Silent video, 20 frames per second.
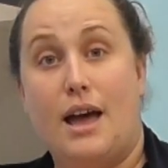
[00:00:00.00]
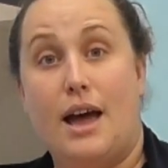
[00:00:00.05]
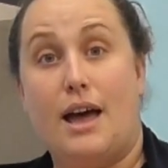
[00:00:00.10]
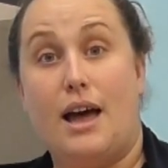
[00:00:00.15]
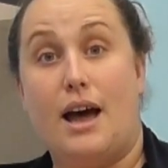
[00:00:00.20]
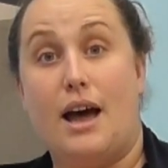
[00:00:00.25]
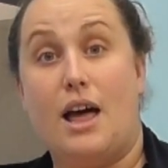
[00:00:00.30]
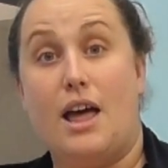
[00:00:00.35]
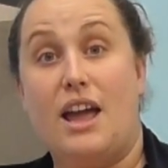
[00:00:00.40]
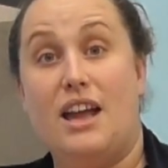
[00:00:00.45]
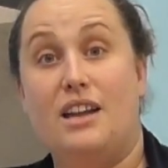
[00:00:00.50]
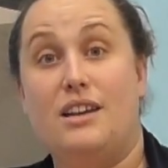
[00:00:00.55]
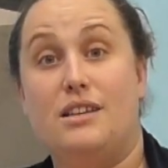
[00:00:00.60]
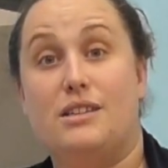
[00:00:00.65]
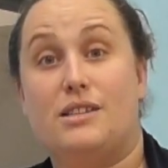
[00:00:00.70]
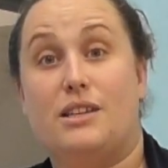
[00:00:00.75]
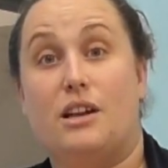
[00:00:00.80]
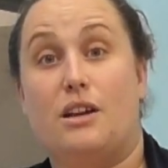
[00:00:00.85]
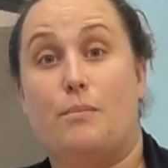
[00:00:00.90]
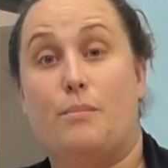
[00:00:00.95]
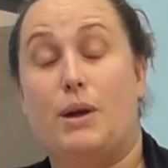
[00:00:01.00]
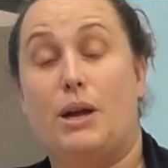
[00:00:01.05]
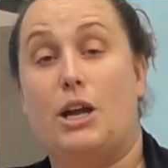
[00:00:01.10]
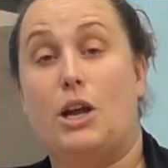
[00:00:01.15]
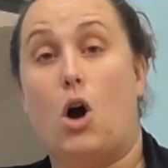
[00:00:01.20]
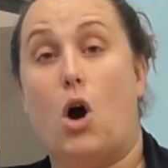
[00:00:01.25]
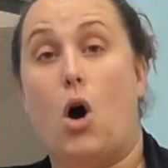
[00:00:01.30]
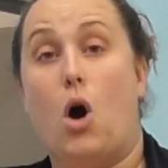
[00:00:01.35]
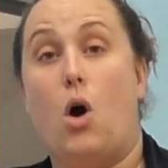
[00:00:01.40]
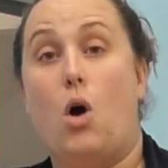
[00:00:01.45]
It is going to
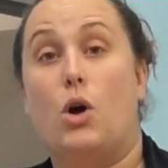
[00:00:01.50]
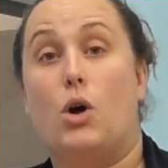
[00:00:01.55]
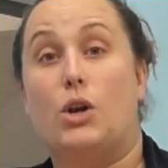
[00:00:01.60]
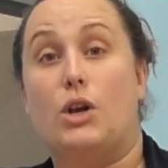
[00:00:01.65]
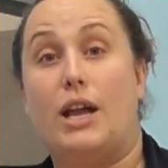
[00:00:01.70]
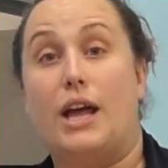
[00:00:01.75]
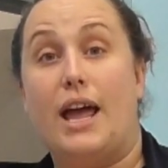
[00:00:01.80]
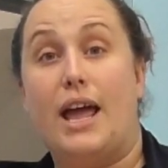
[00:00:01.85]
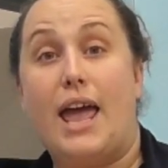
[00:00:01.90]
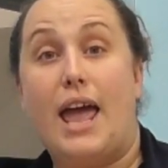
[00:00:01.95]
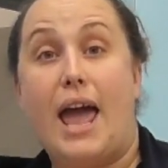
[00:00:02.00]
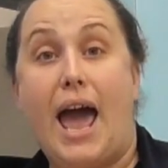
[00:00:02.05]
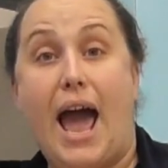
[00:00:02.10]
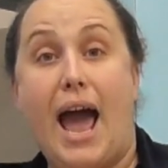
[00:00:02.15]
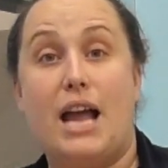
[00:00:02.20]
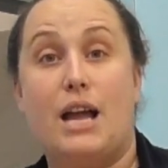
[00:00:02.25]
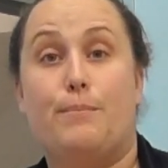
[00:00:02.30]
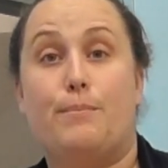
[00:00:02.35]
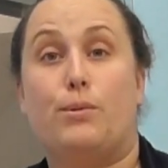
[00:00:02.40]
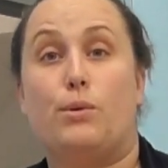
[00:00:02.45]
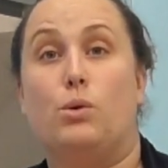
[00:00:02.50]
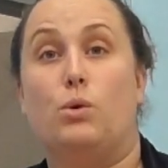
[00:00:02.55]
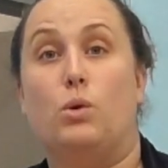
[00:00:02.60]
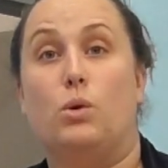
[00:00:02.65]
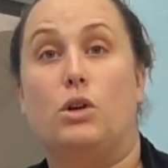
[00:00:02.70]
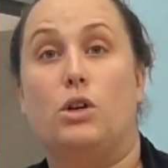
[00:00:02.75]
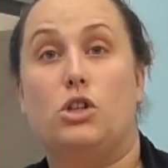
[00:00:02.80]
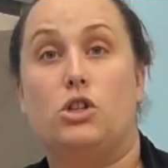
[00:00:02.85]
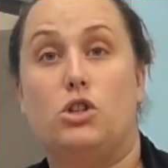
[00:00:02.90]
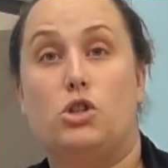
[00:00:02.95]
be on April
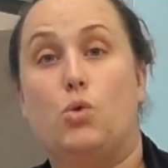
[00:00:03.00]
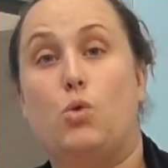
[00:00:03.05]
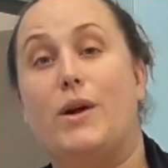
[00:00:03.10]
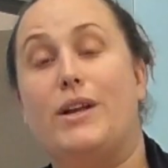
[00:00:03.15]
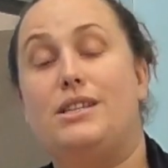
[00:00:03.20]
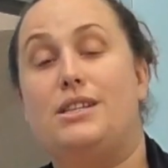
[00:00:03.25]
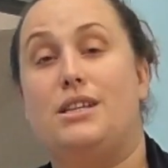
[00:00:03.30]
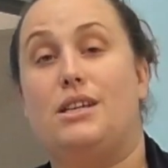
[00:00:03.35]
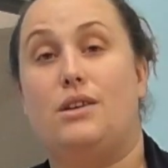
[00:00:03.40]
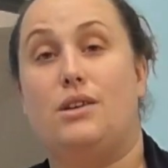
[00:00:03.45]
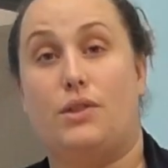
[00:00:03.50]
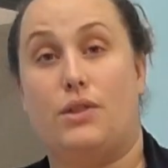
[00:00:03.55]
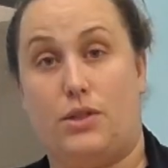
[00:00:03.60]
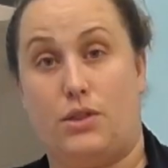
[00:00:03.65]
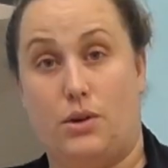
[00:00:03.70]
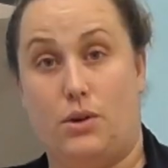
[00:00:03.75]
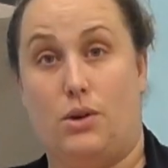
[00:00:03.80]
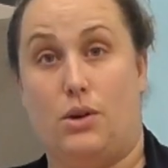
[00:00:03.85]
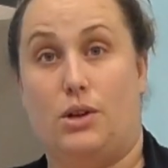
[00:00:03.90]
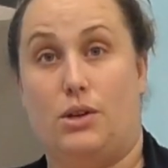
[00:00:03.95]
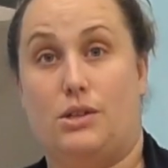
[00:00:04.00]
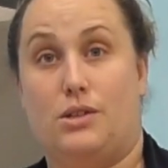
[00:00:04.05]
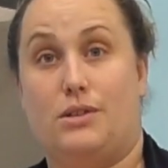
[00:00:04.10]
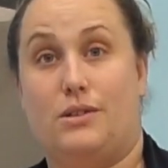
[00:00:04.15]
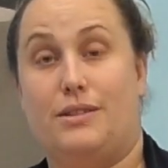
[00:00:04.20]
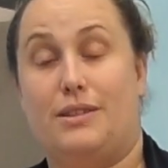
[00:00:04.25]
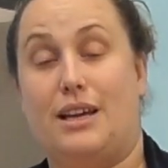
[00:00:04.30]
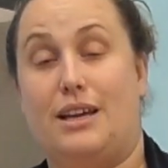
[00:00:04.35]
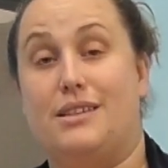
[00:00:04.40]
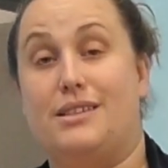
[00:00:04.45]

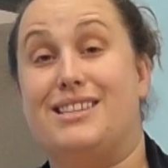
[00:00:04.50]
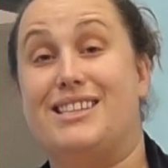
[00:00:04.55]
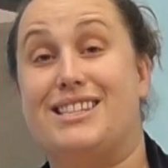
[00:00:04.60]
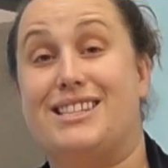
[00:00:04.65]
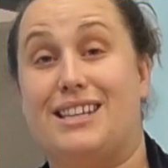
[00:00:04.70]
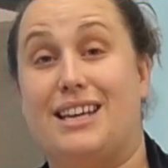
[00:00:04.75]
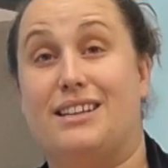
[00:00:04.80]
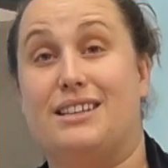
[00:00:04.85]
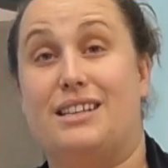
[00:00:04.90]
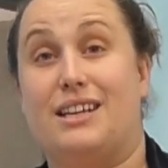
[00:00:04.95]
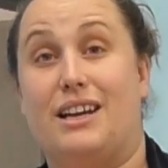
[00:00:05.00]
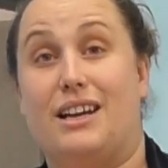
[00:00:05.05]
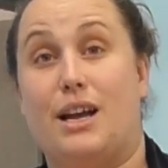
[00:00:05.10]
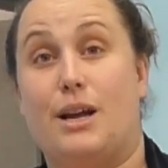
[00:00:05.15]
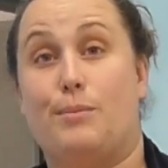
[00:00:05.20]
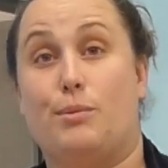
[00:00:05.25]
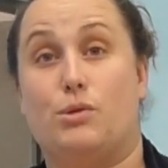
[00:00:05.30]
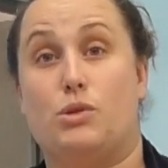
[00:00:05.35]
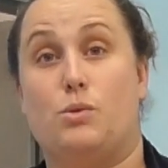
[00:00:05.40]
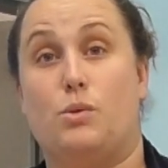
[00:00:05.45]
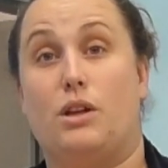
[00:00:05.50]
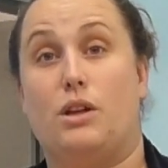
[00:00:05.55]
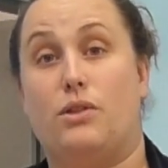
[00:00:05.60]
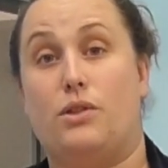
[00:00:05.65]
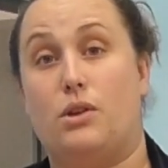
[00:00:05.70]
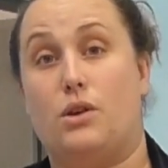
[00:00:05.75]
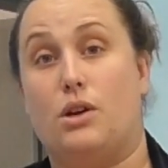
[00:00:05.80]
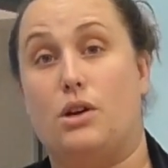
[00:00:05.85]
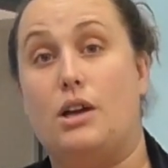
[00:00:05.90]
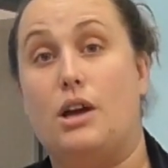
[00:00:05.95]
23rd. That is a Sunday, April
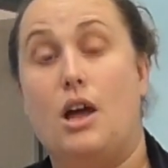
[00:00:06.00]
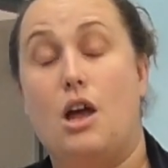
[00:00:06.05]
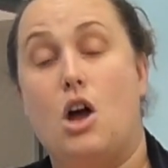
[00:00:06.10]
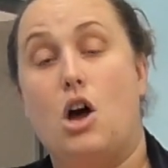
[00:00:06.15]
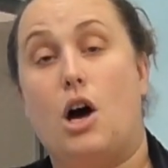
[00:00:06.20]
23rd.